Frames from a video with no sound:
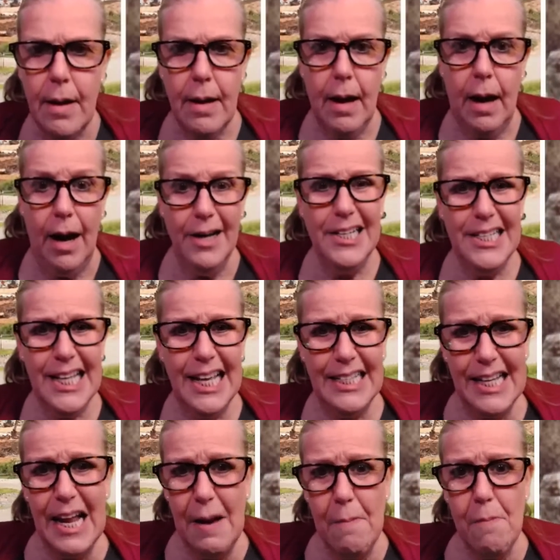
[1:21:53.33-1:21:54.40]
under that
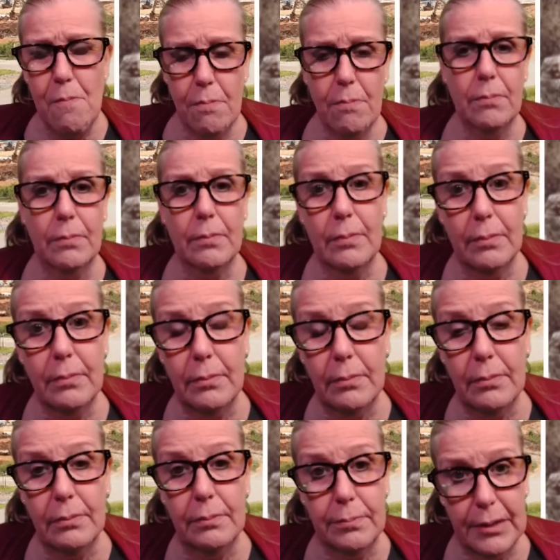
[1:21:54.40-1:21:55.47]
damn
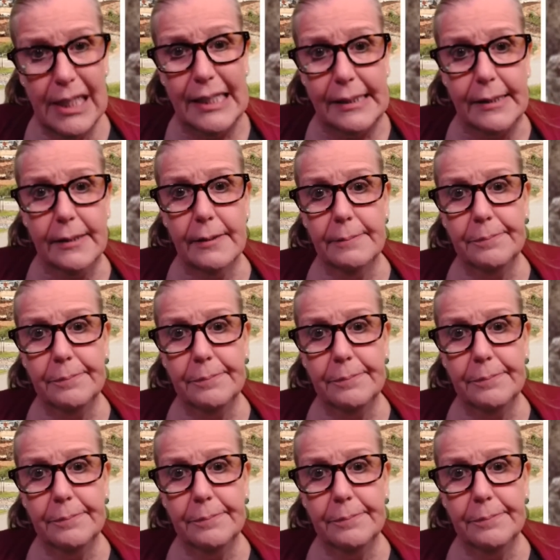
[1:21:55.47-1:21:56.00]
place.